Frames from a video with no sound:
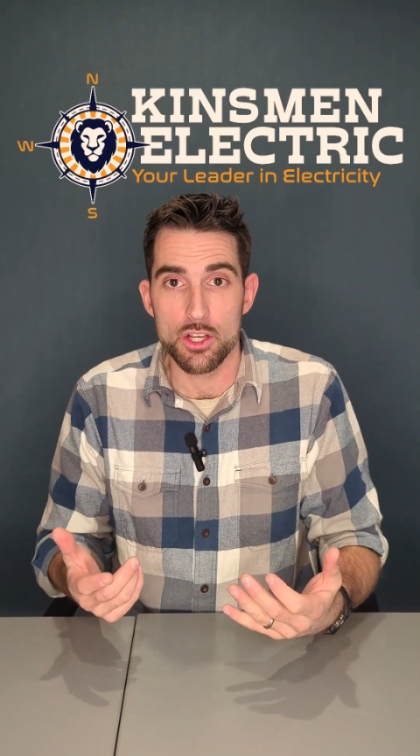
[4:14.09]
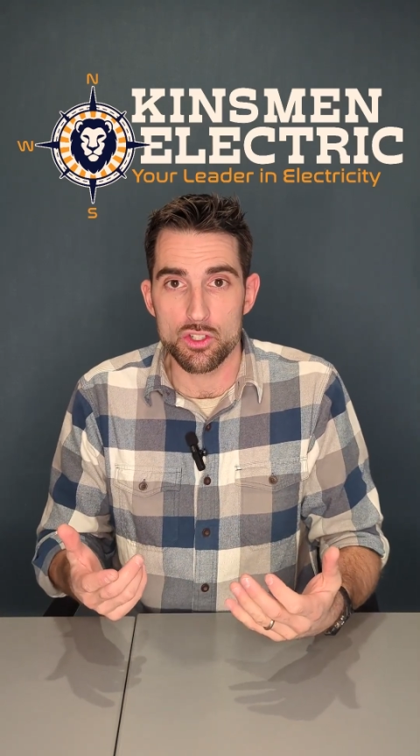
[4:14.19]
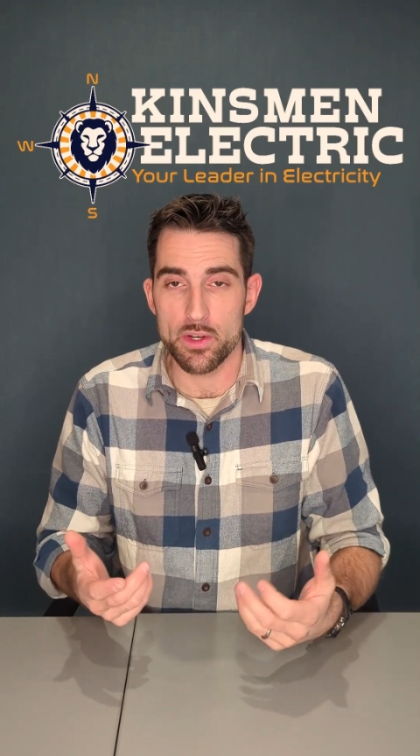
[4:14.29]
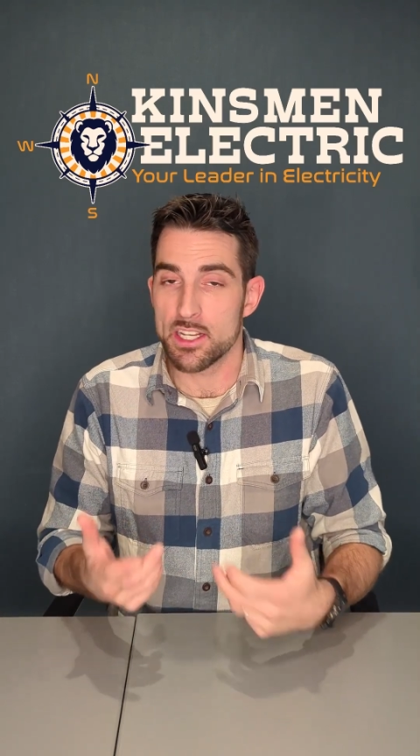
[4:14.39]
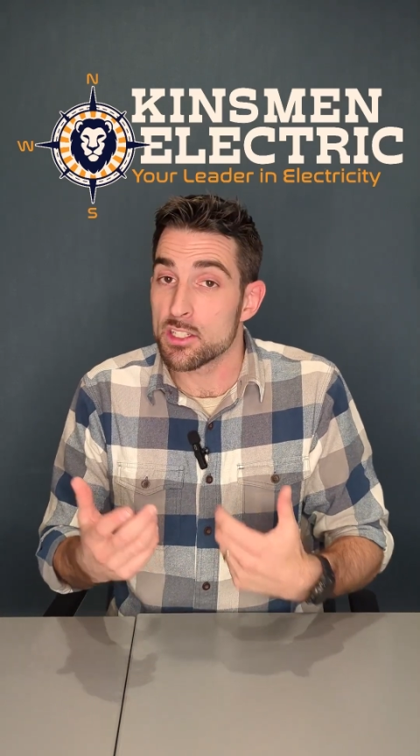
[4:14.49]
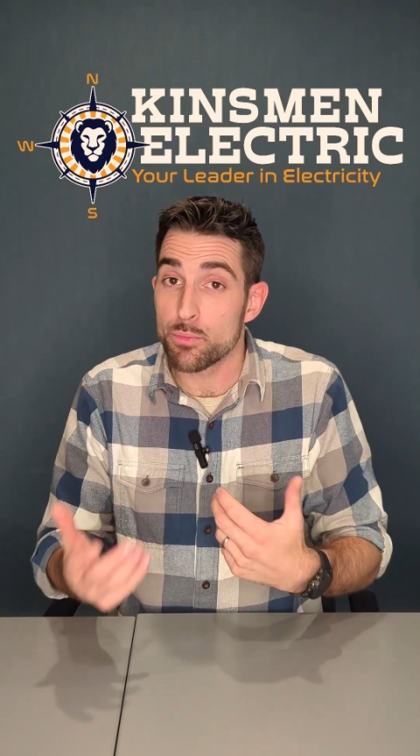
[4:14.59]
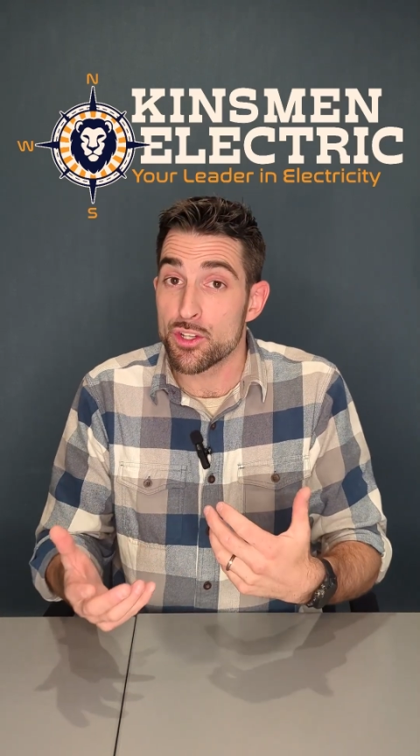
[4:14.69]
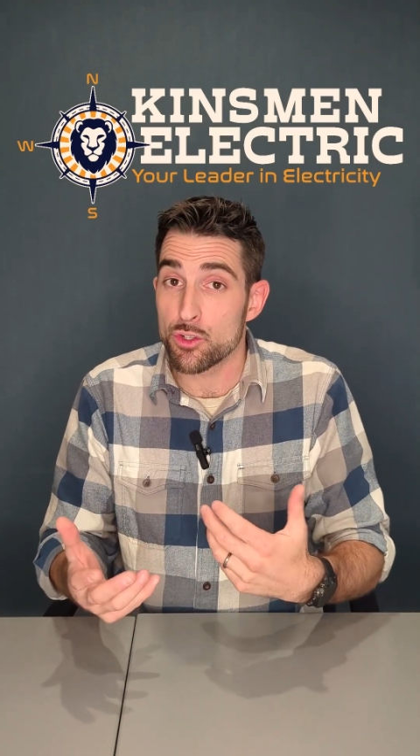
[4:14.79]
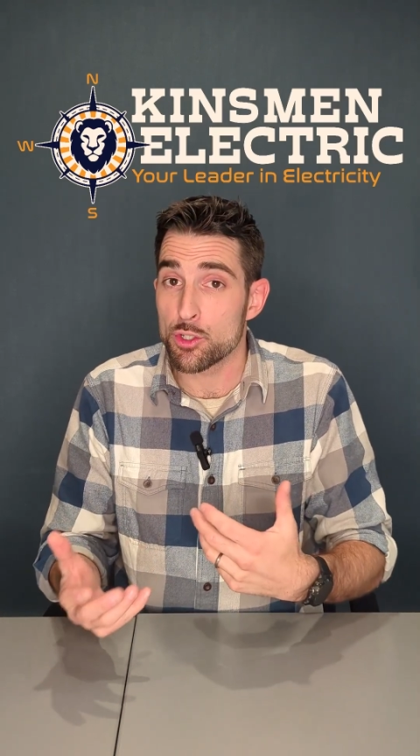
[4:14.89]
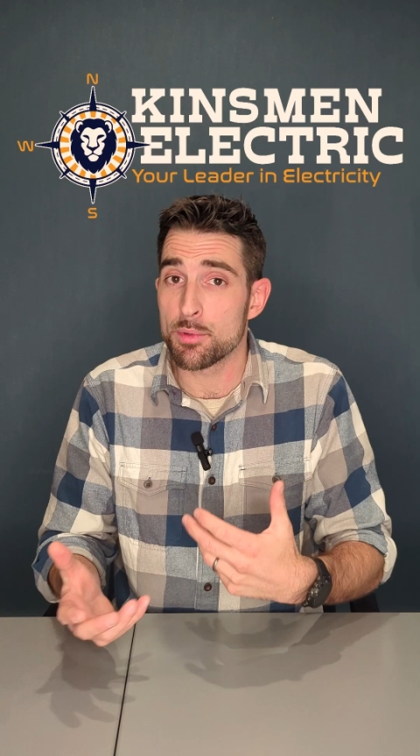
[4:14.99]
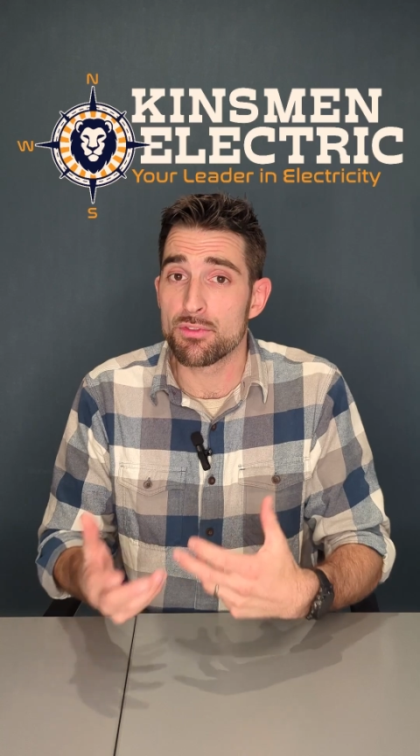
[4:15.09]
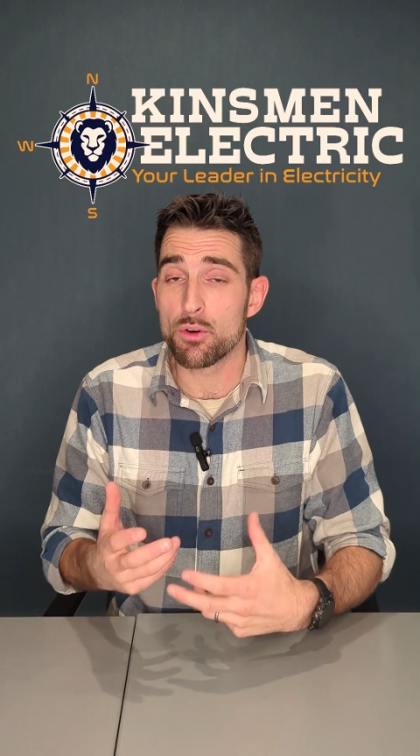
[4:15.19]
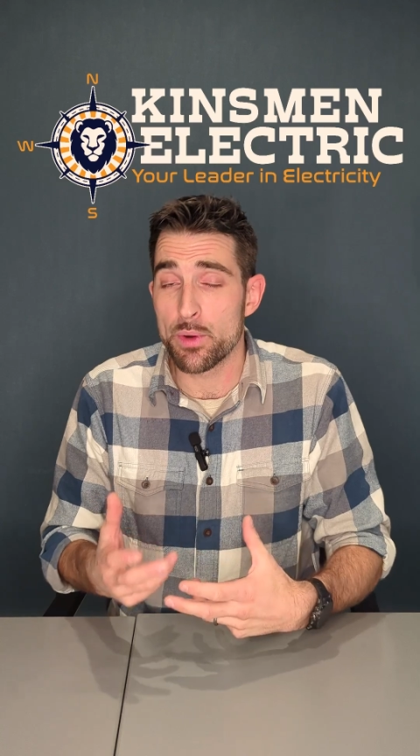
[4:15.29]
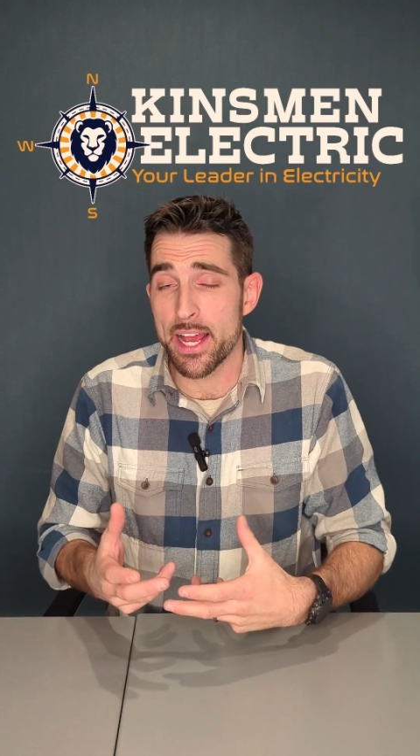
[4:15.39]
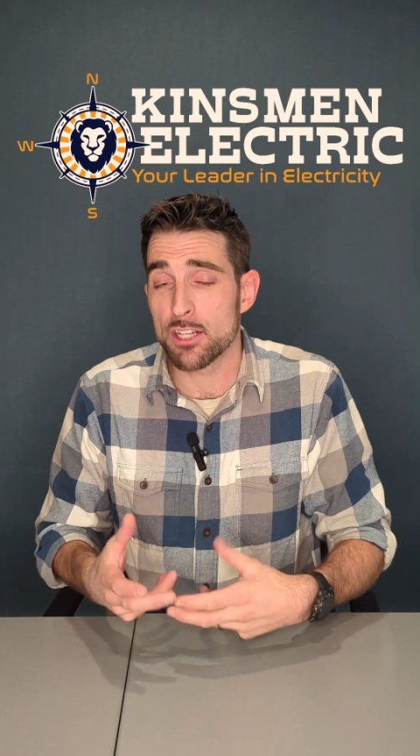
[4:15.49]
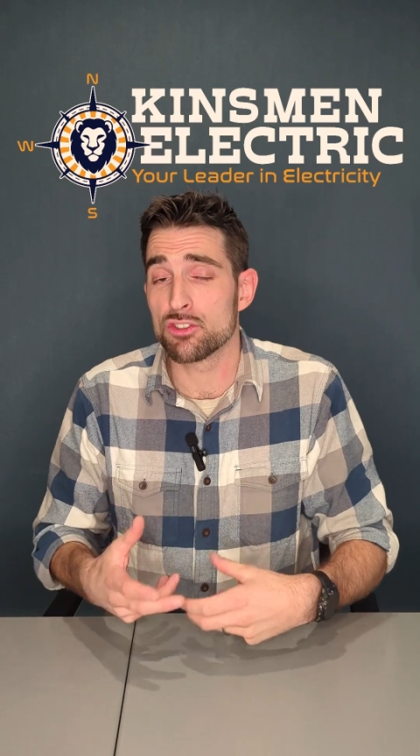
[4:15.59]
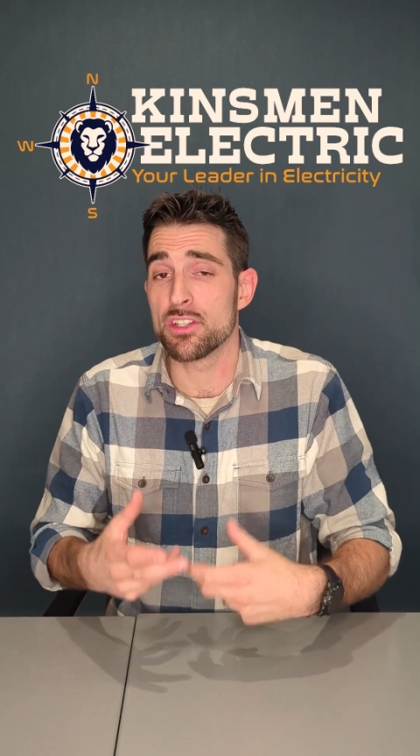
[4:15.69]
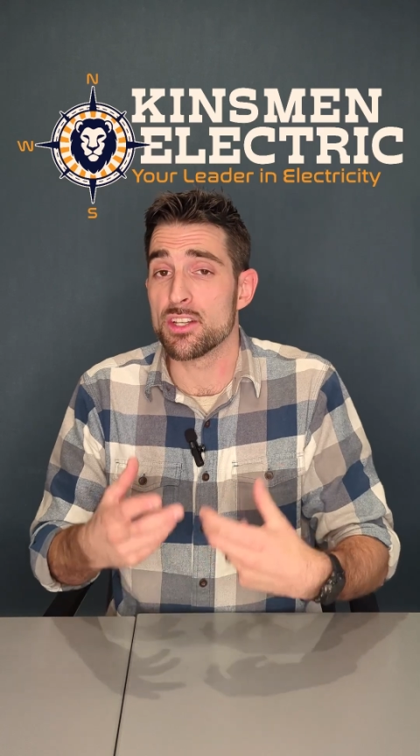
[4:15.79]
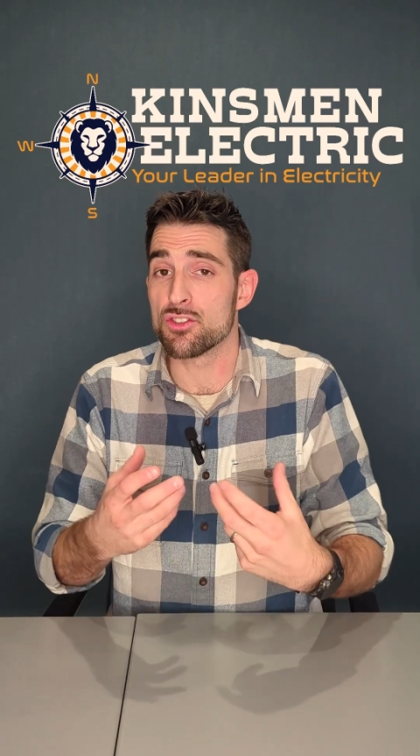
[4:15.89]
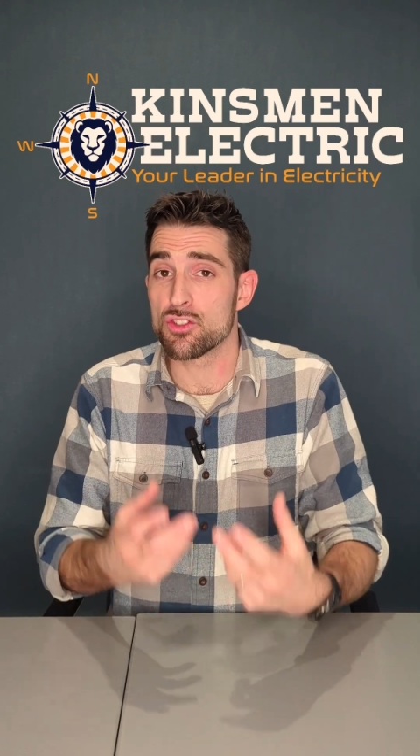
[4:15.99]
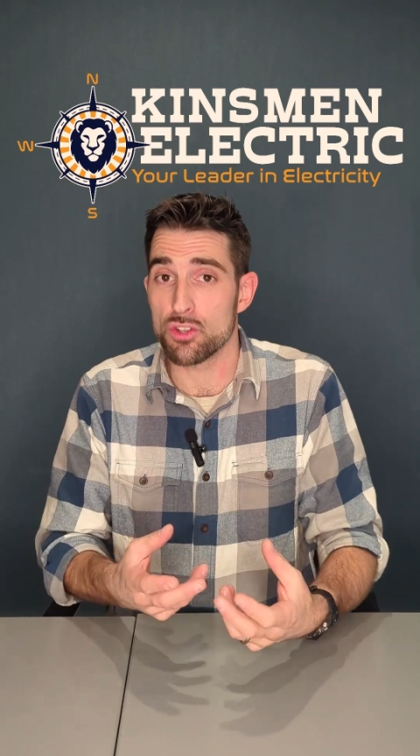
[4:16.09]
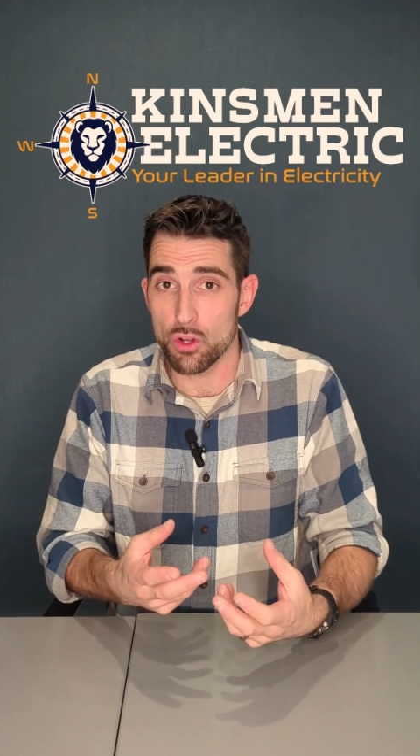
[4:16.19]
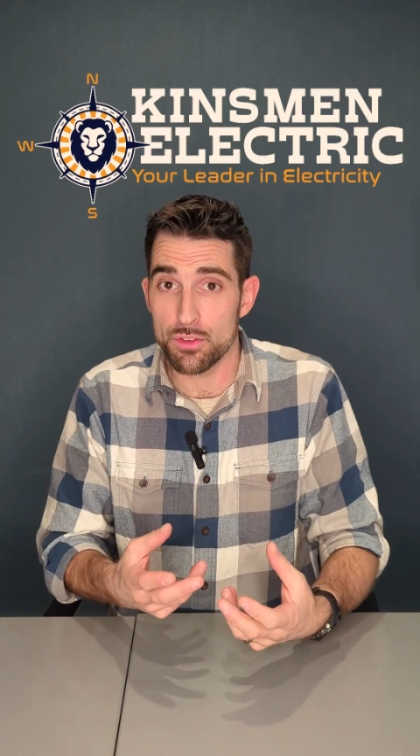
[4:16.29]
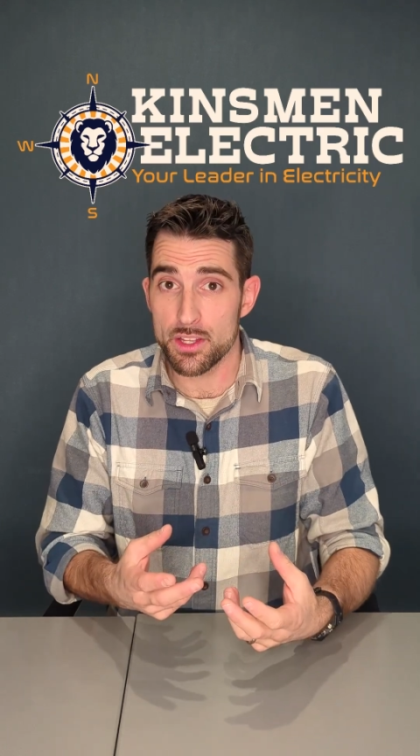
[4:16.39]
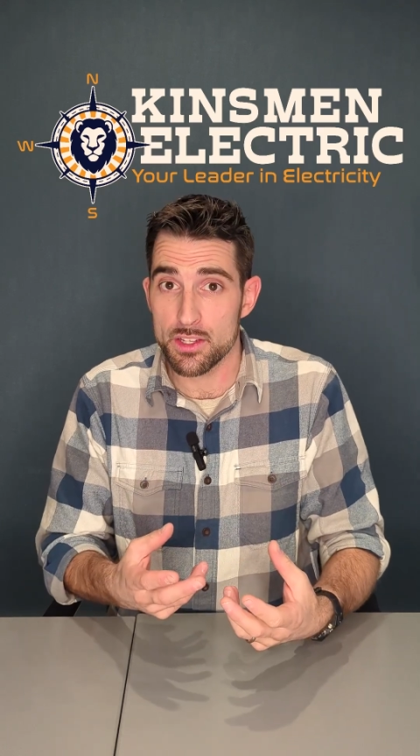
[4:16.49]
So I did some research before we actually installed